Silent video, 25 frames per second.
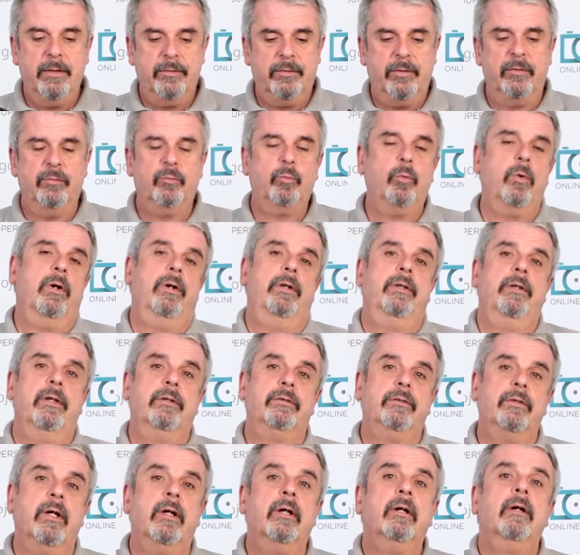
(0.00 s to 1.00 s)
this is where
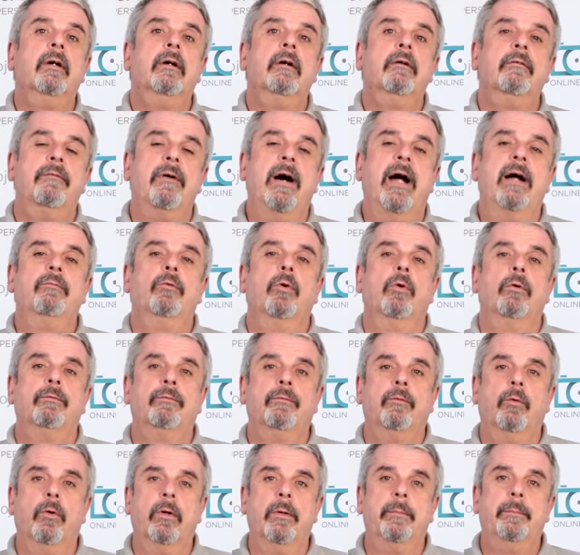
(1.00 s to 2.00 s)
the
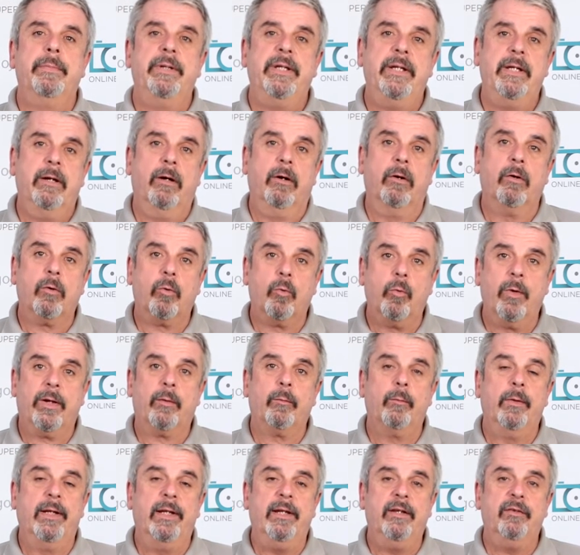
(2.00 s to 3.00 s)
504PL
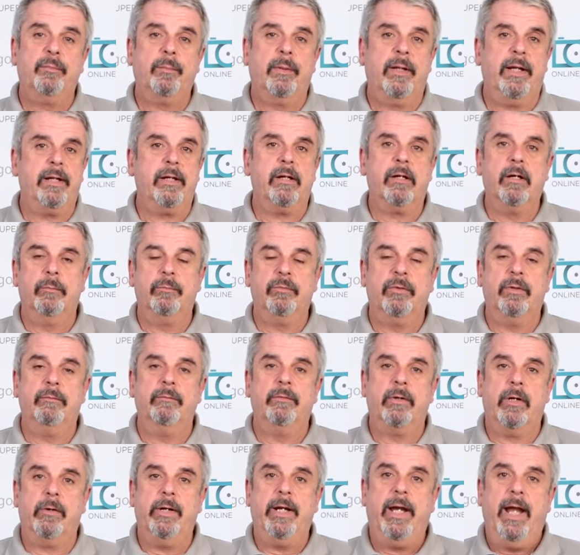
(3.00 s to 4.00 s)
quick release plate comes
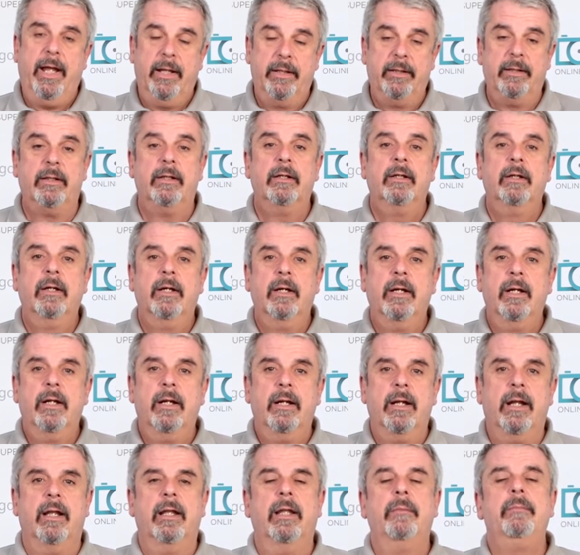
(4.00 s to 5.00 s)
in very handy.
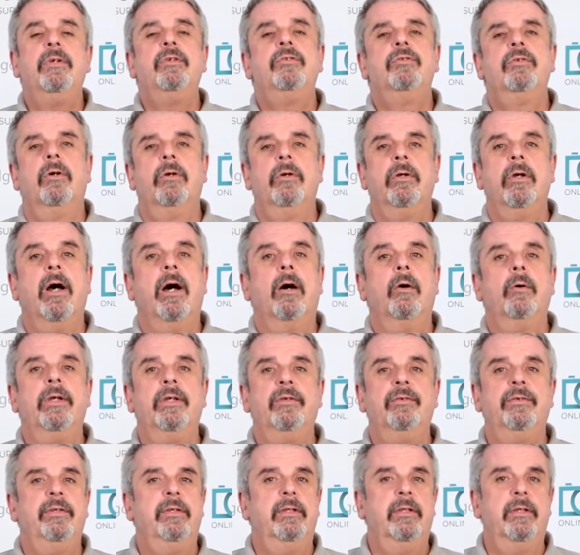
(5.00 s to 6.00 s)
Now let me show you how
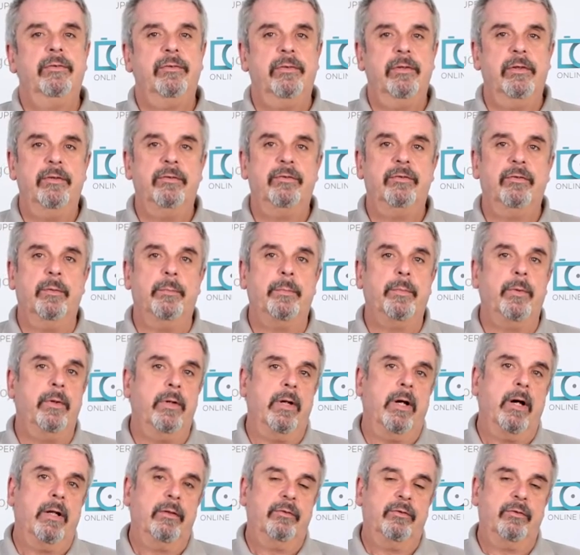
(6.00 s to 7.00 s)
easy this is to
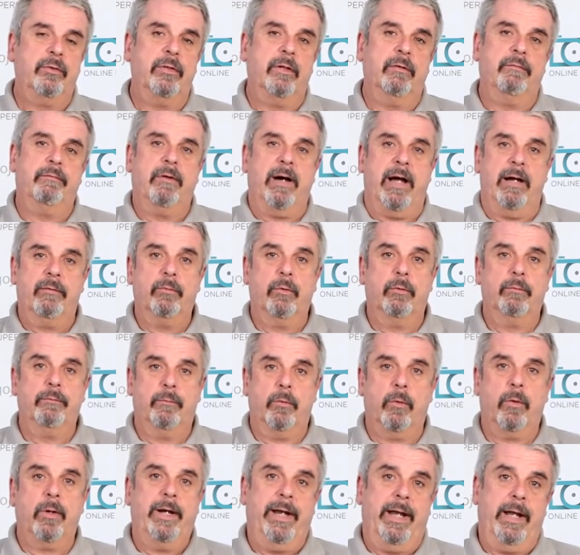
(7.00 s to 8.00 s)
put onto the
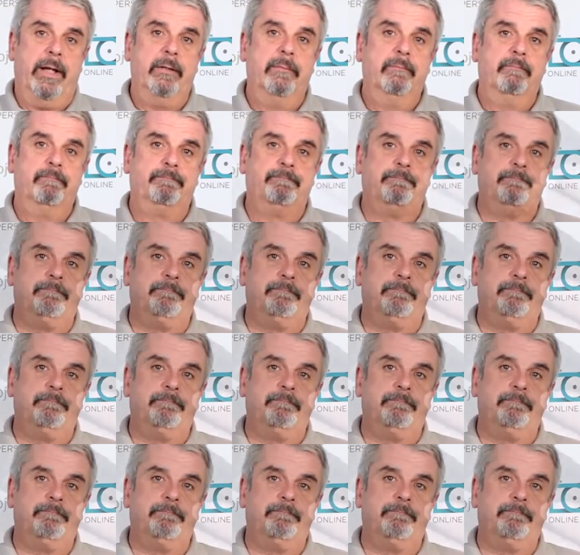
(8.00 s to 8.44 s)
504 head.